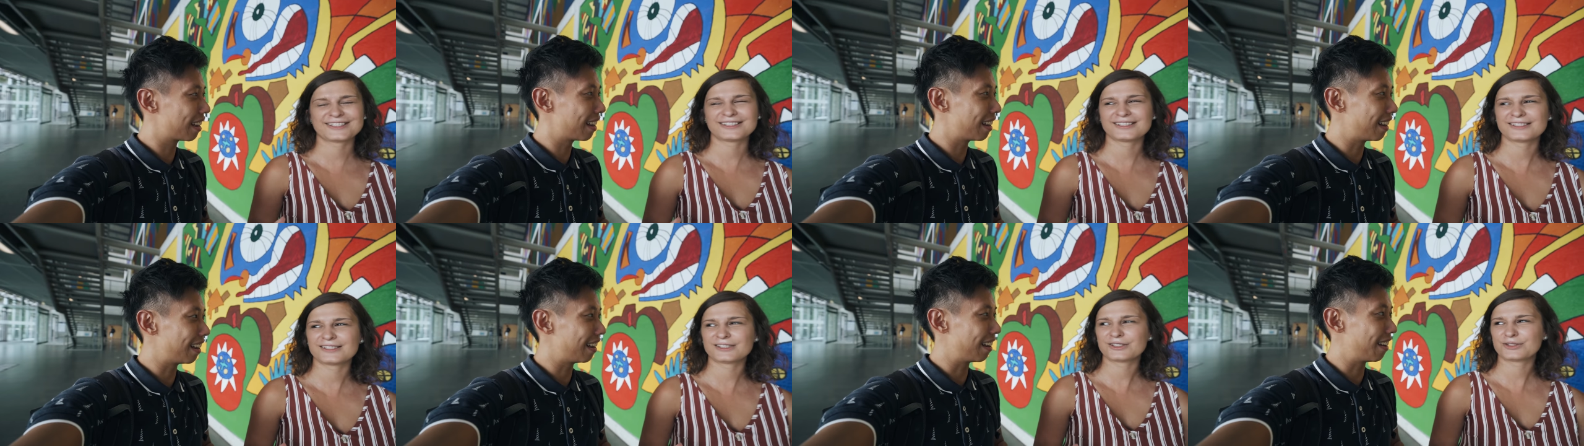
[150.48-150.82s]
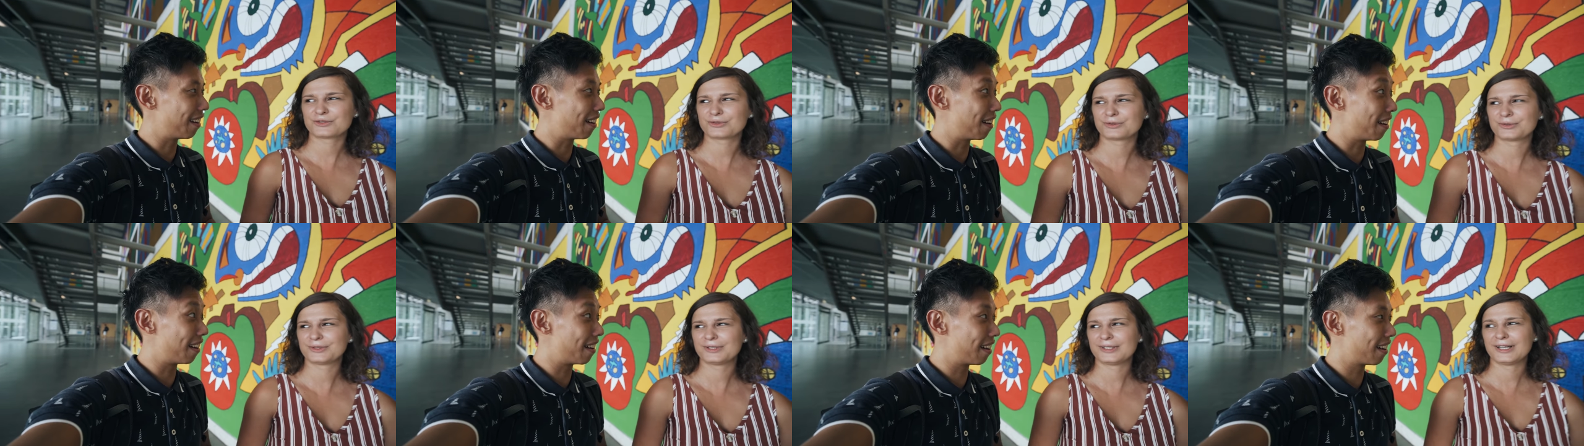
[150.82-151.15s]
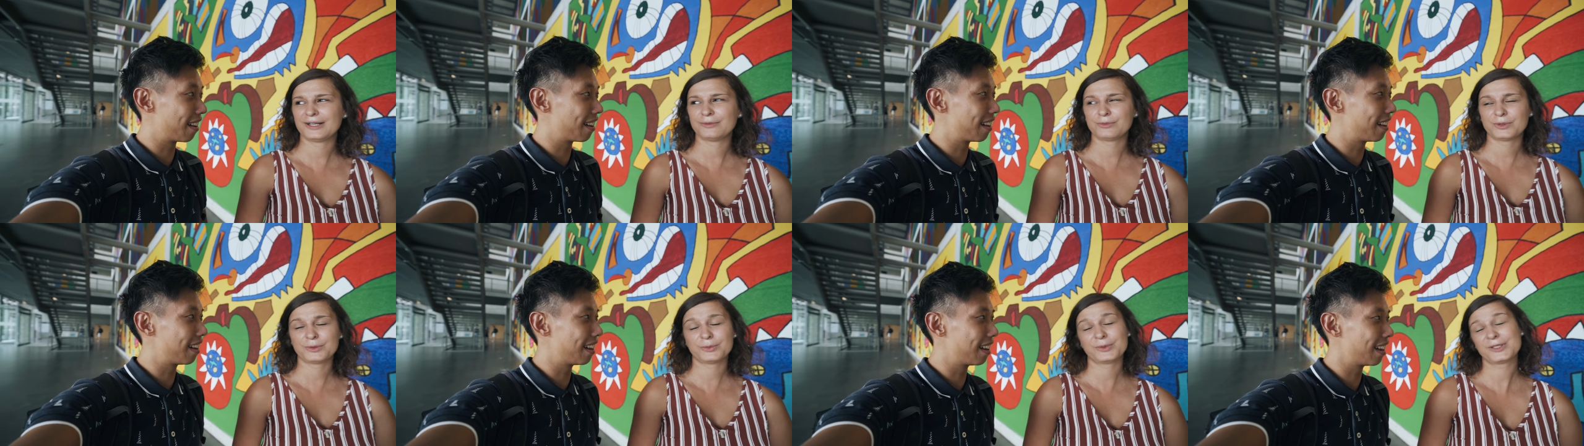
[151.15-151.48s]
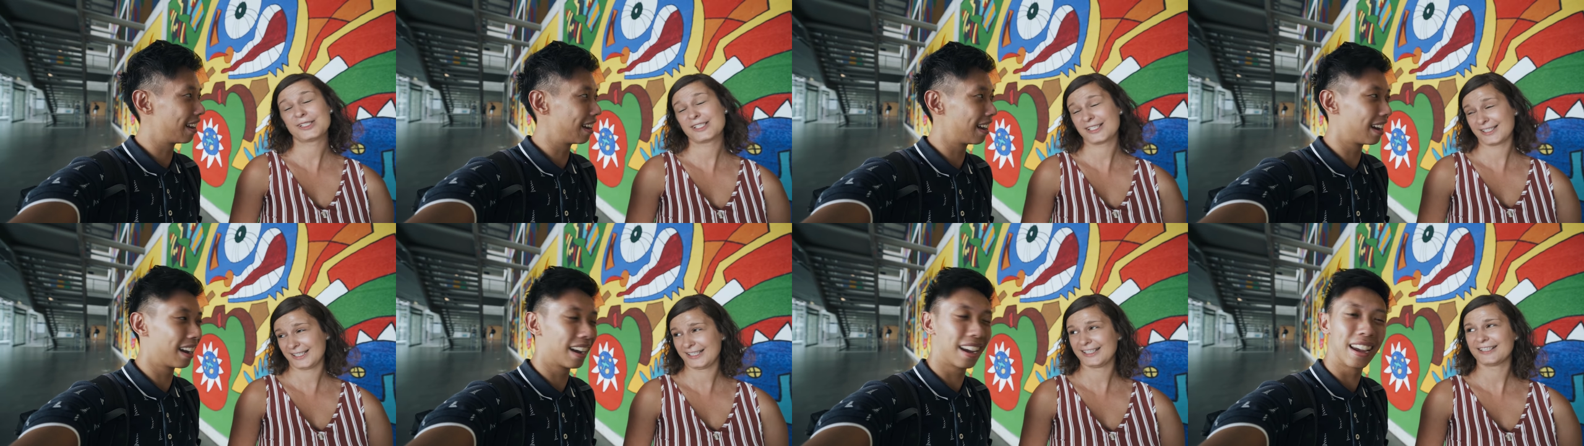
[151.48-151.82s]
Speaker 1: this is true, and we
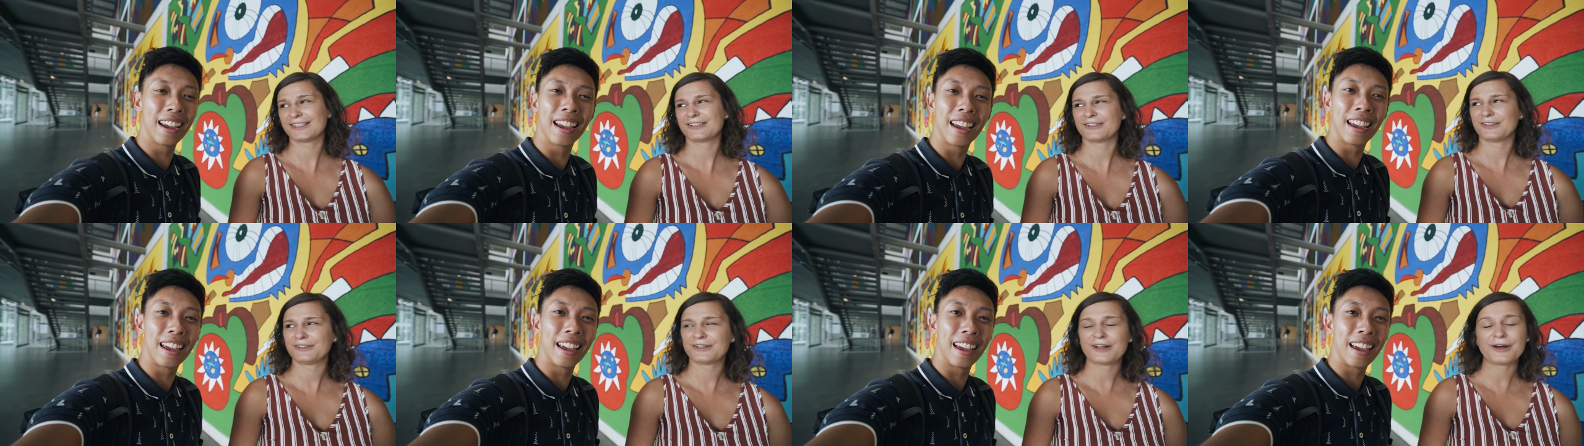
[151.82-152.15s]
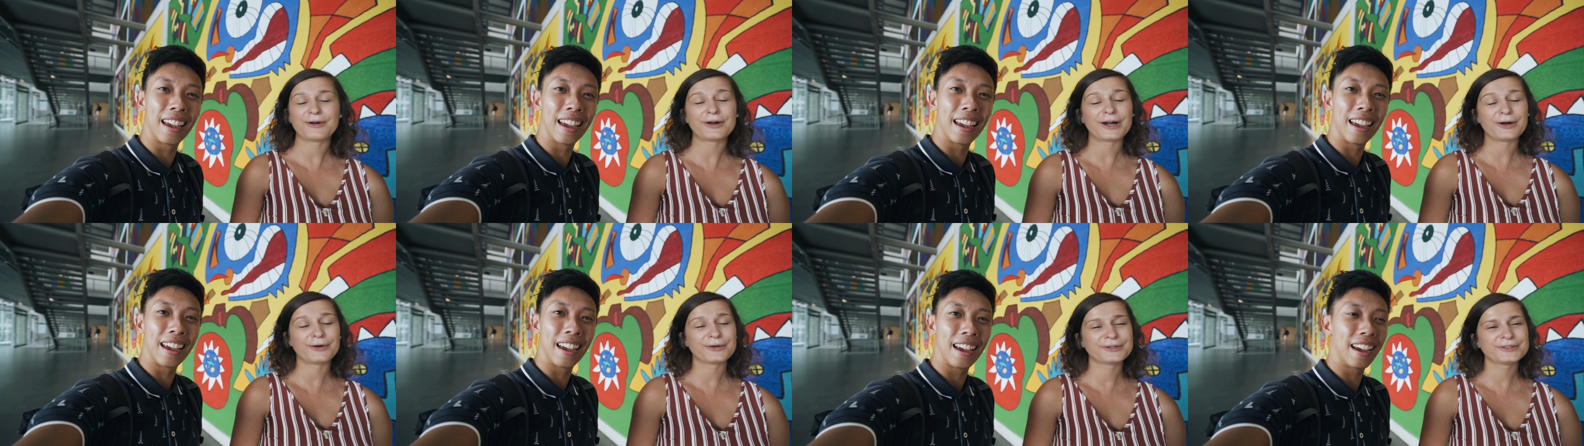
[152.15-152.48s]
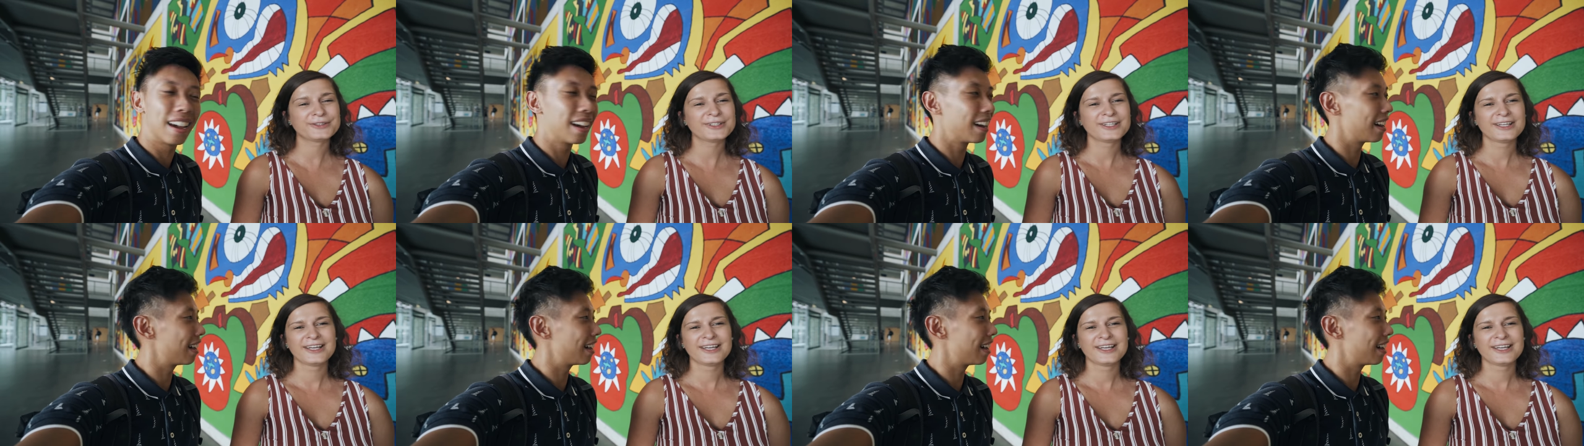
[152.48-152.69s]
will see it on our own.